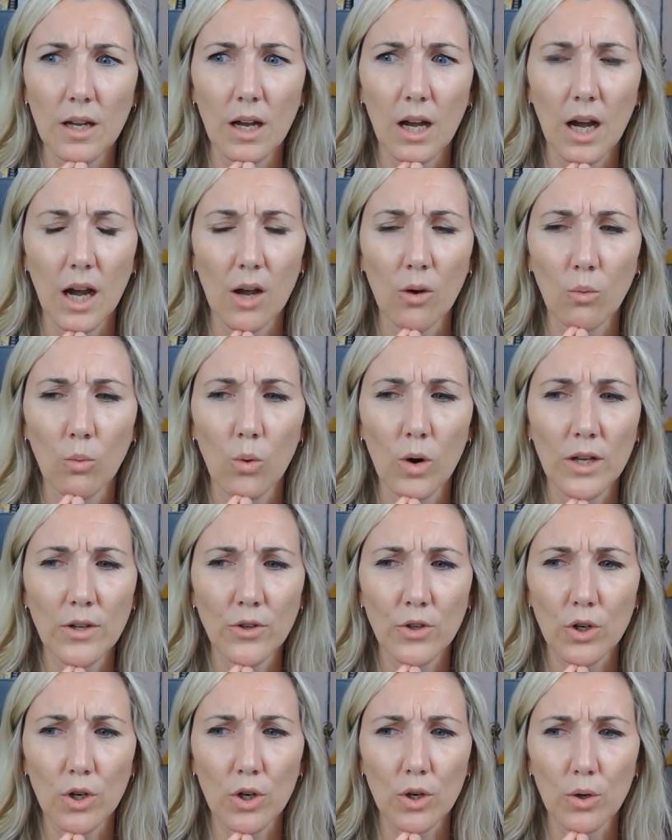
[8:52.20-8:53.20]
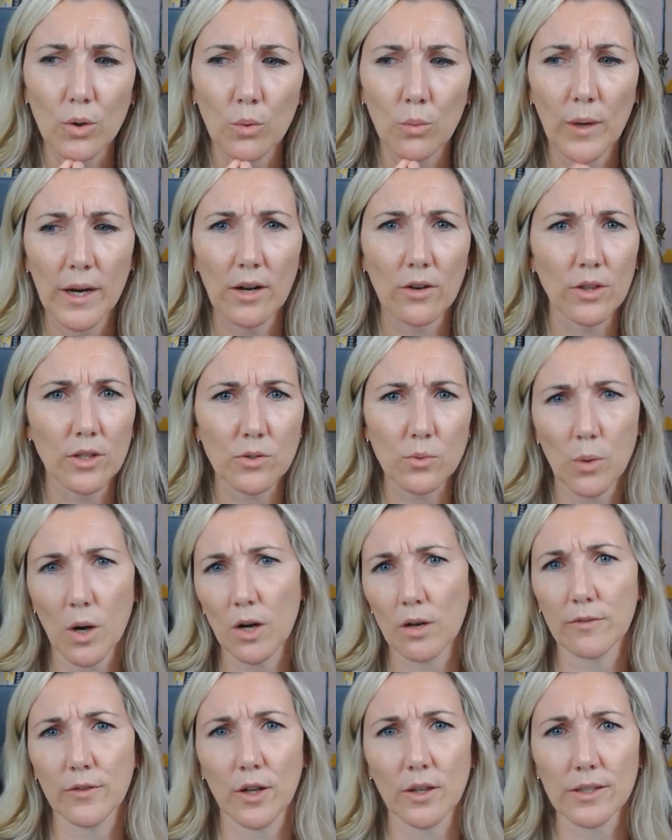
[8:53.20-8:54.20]
where this
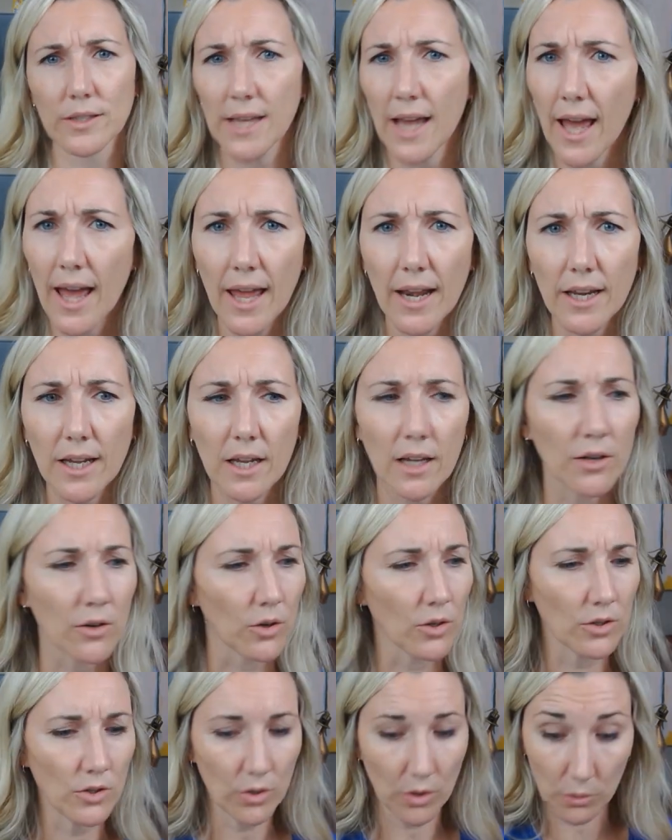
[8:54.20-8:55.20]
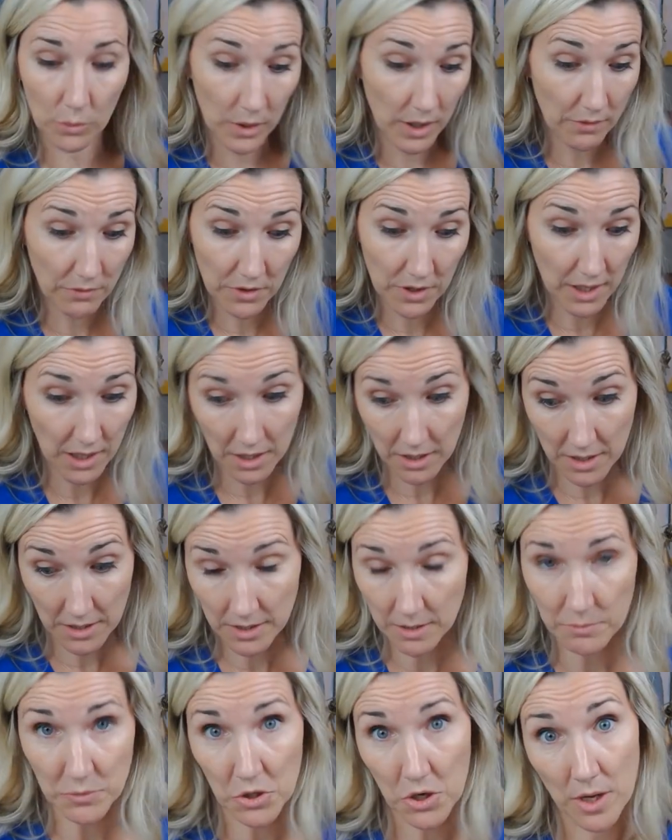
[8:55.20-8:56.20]
waterfall is headed, or, whatever they end
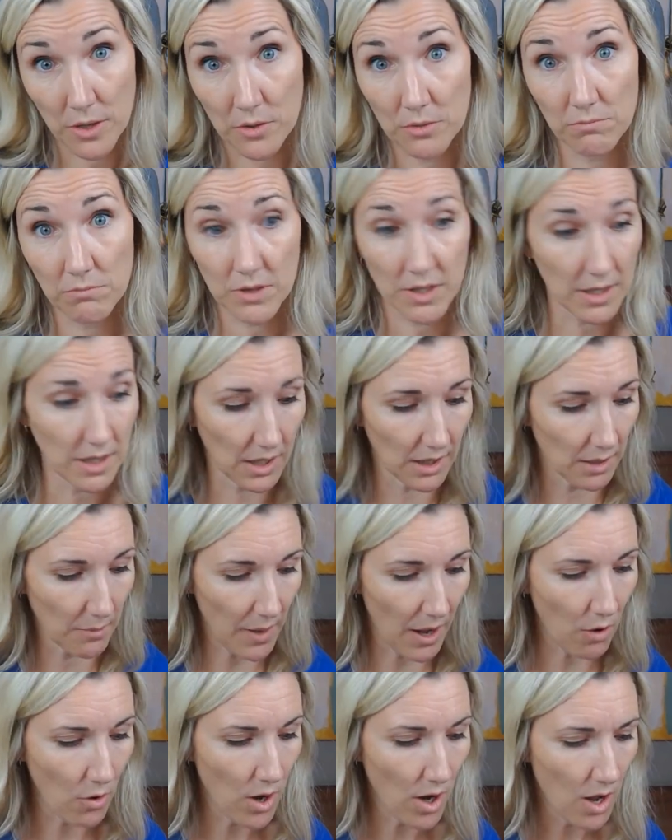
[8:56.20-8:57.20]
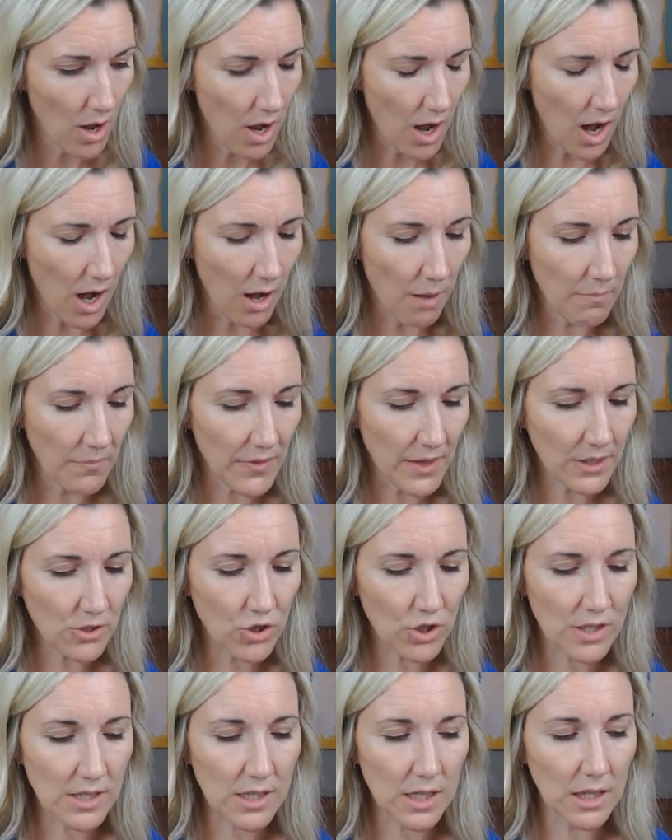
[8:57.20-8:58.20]
up thinking about. That's
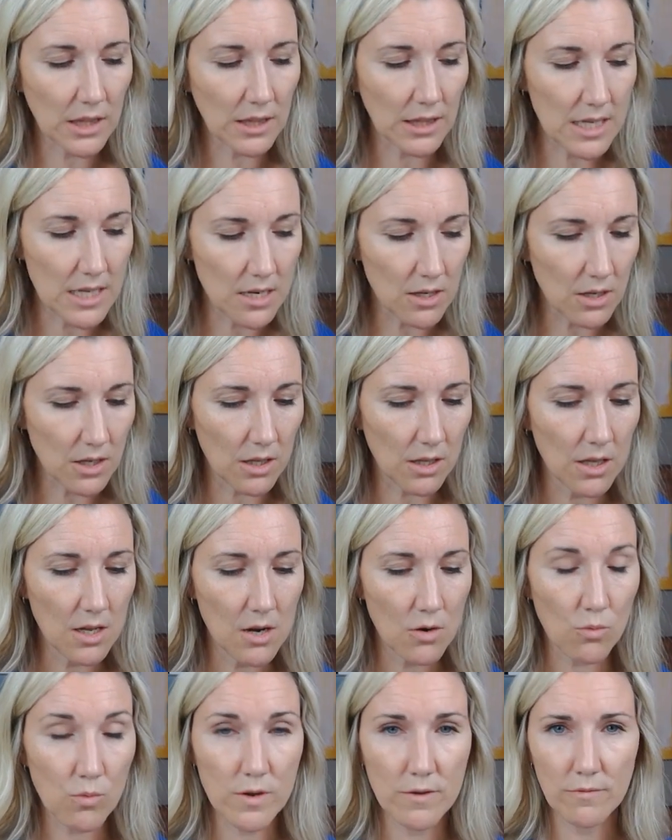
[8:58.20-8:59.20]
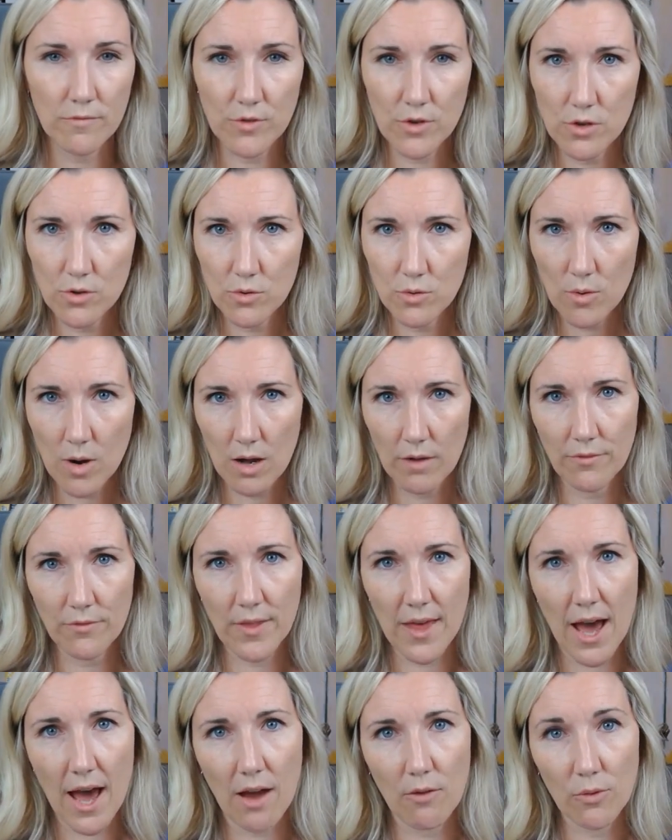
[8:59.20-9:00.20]
just a little review of
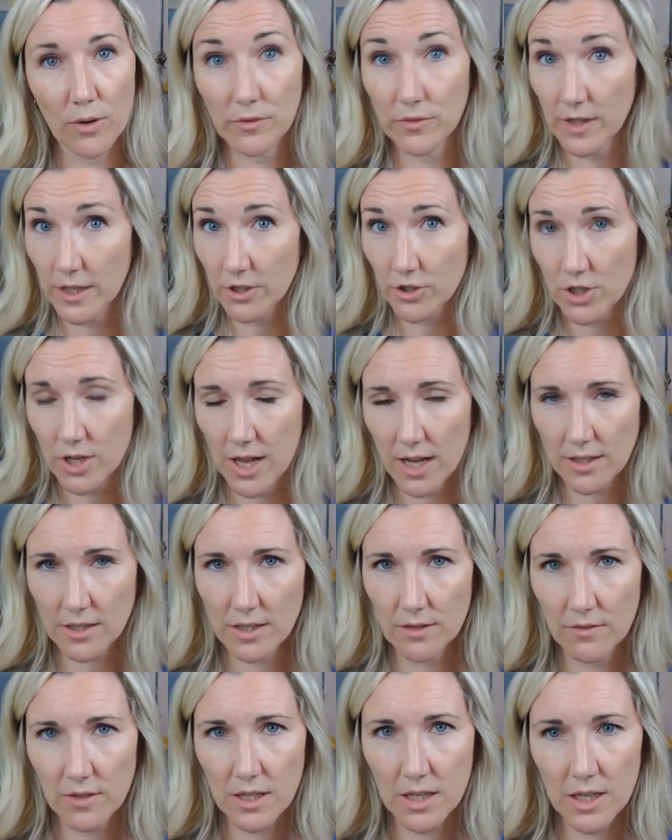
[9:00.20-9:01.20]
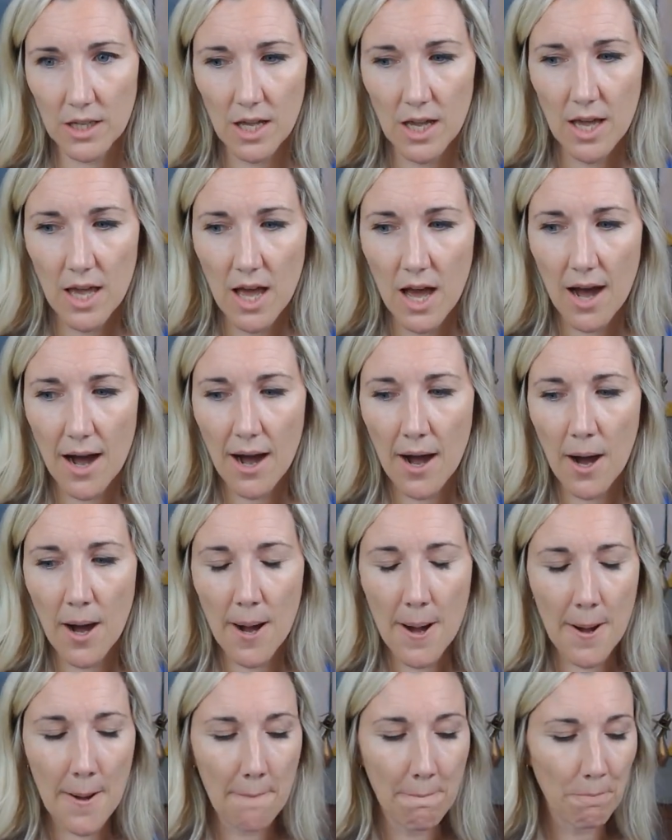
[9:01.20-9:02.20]
that reflection activity.
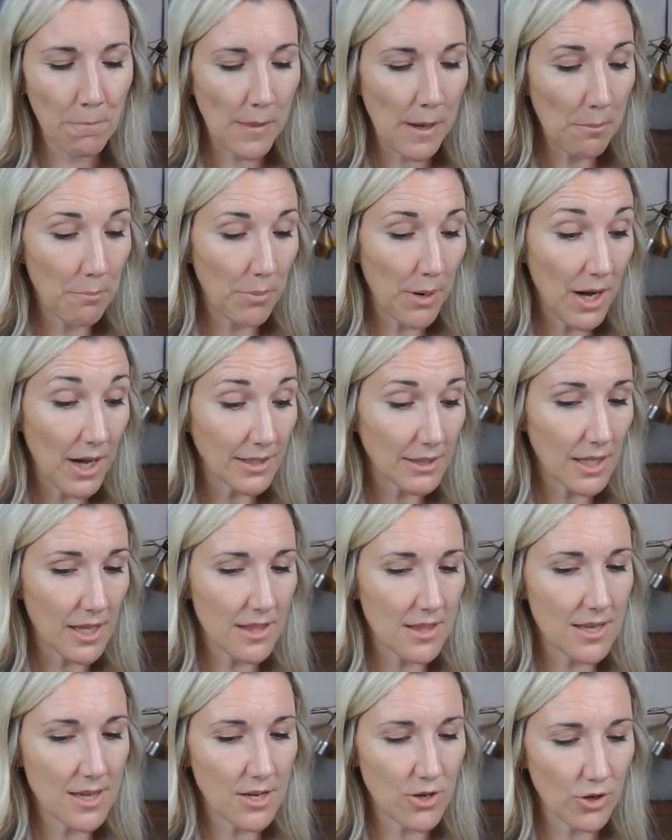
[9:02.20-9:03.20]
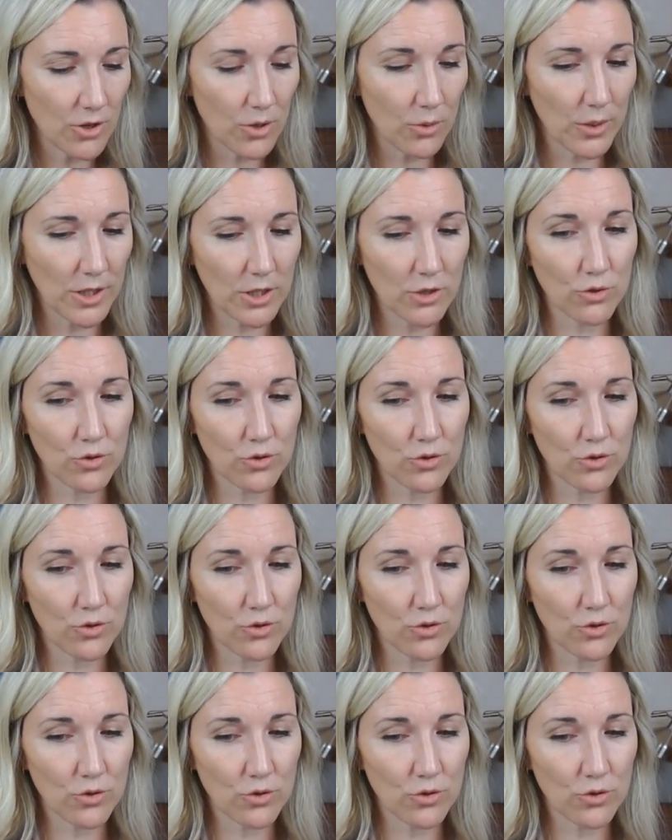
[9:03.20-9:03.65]
But then you're going to